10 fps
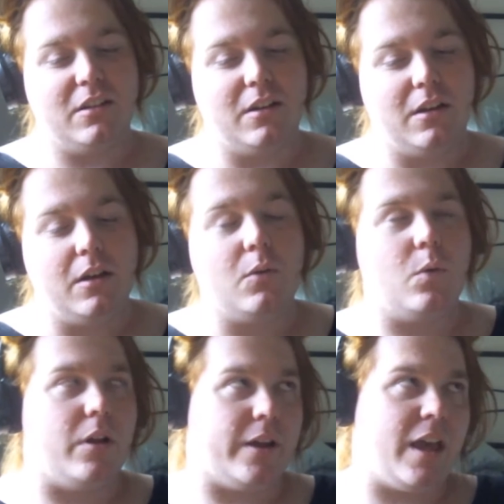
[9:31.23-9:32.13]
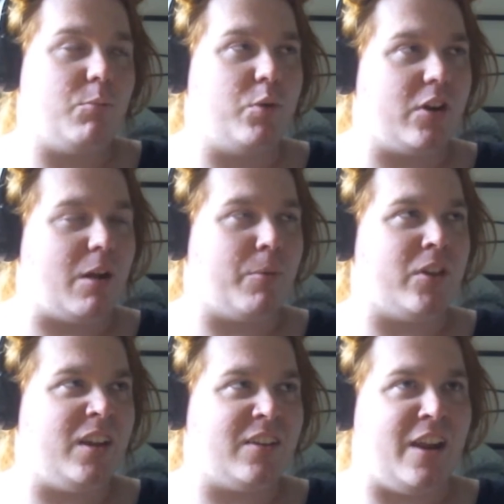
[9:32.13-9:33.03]
Well, I can put it up on the
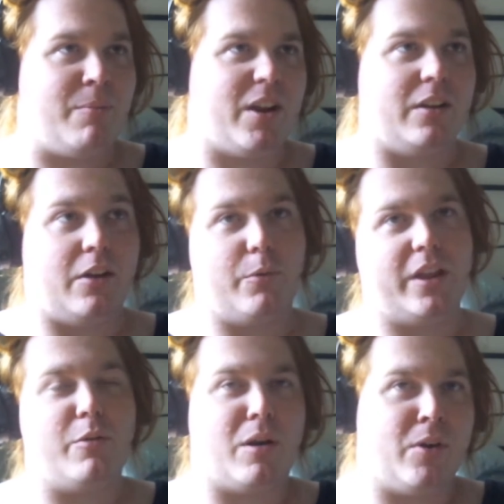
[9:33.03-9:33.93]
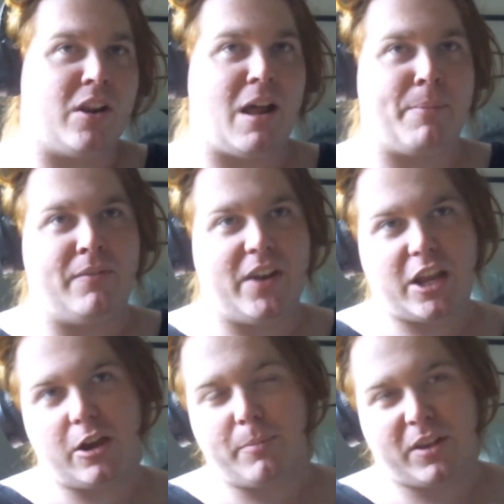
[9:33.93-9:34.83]
internet, but I don't really want to put it up in a video
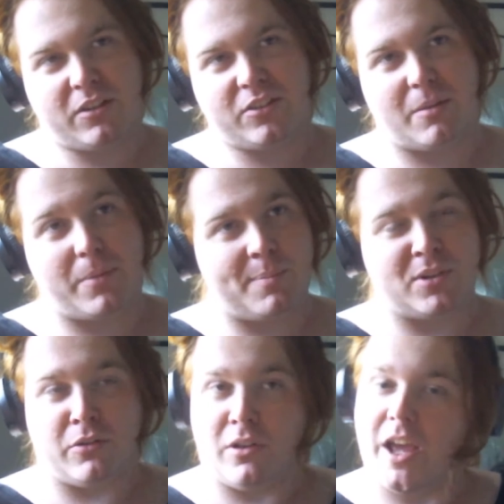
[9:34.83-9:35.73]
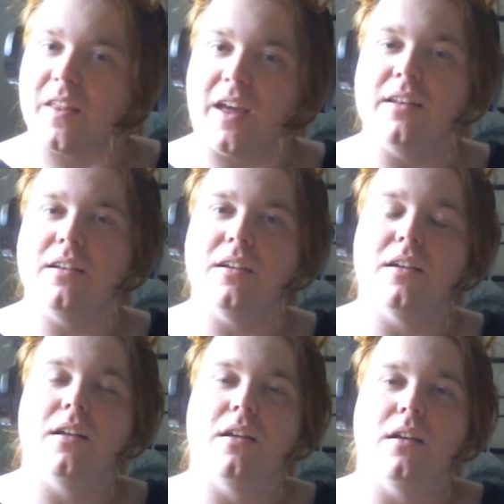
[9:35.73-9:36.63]
because some people don't like that.
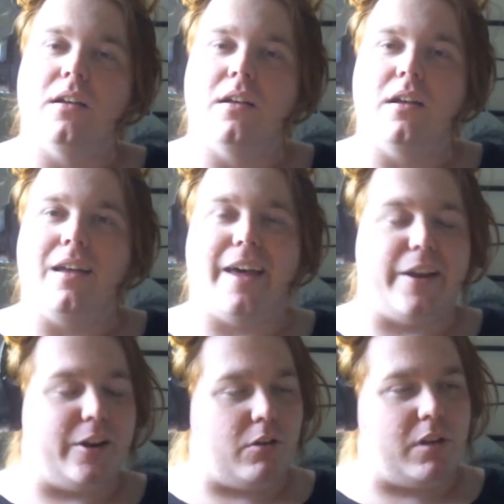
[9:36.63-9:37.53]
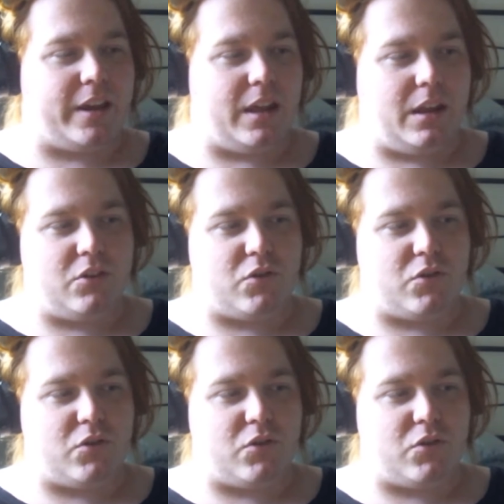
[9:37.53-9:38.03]
And I don't like getting in trouble.